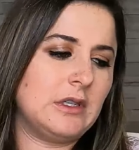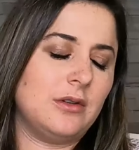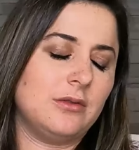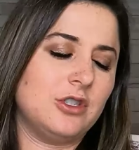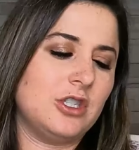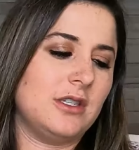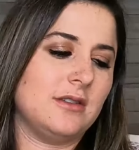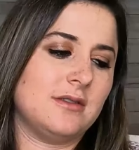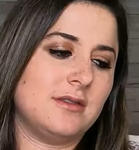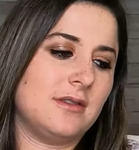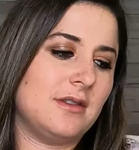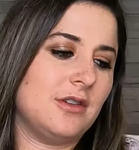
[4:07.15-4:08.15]
oh
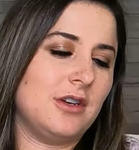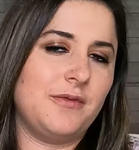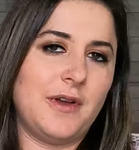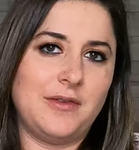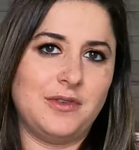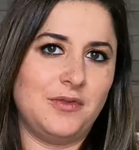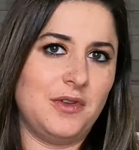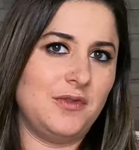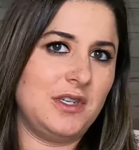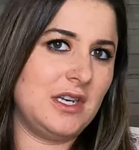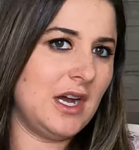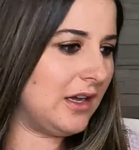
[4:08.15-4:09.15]
geez, 35 to
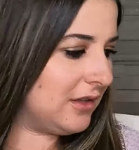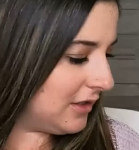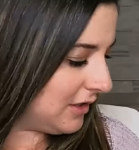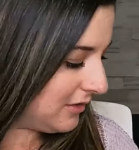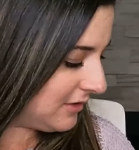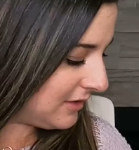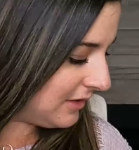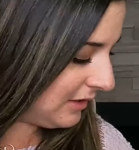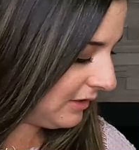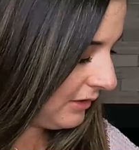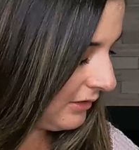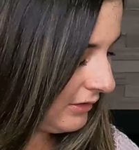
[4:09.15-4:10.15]
$50.